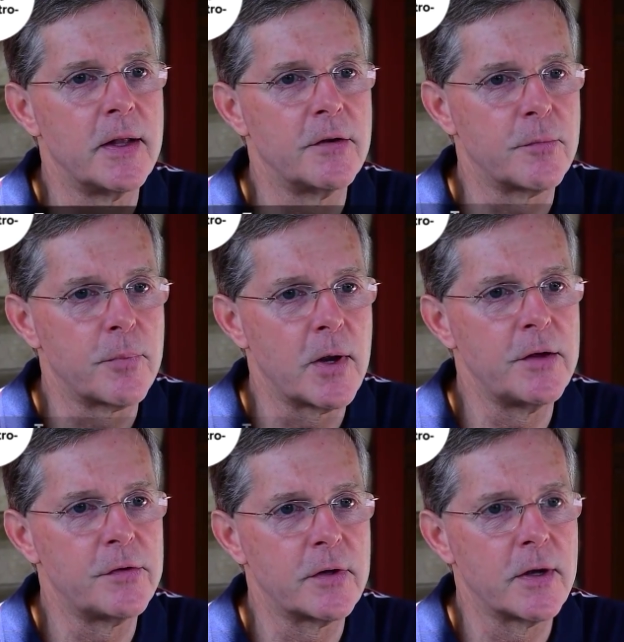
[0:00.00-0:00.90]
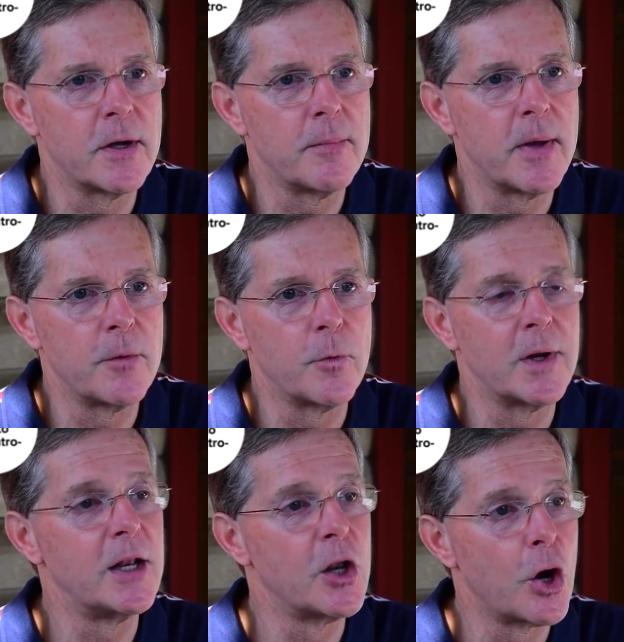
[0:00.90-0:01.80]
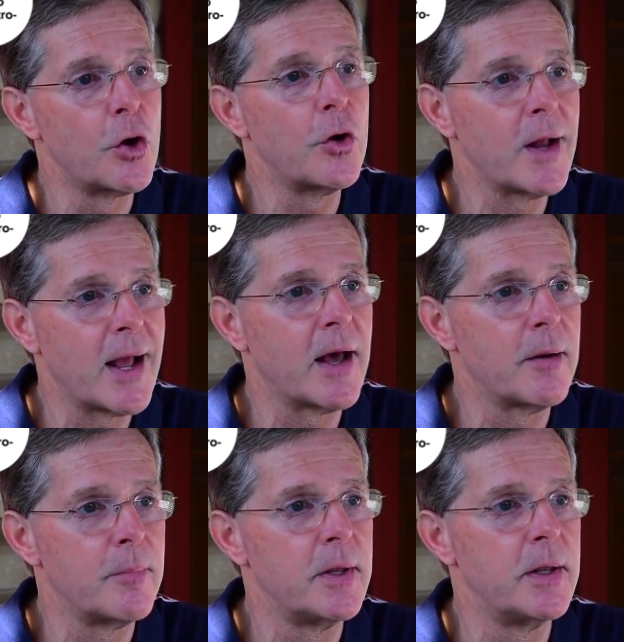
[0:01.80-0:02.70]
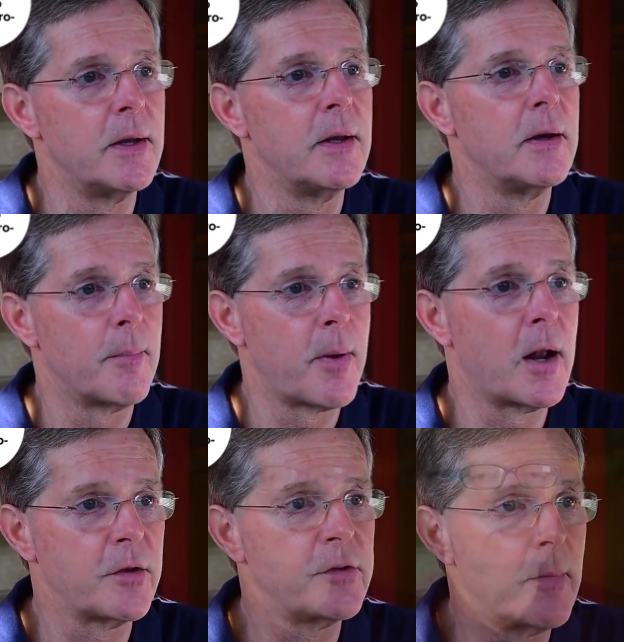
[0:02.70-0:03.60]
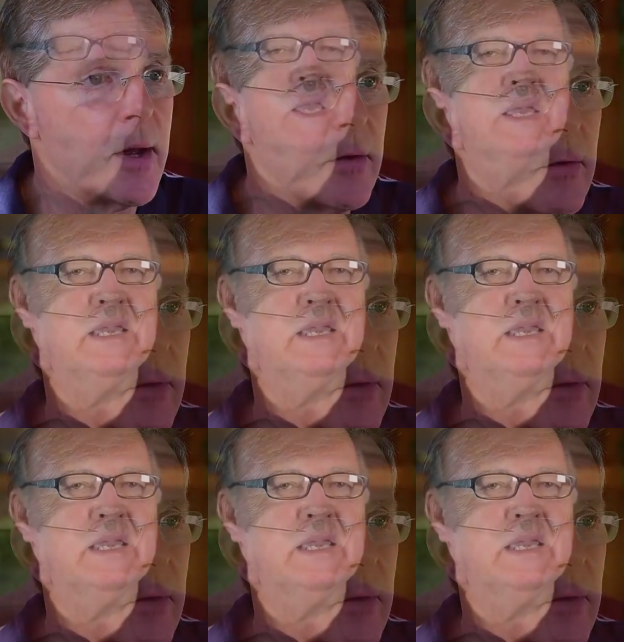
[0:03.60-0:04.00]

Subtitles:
it's a place to come and really learn how to be a policymaker.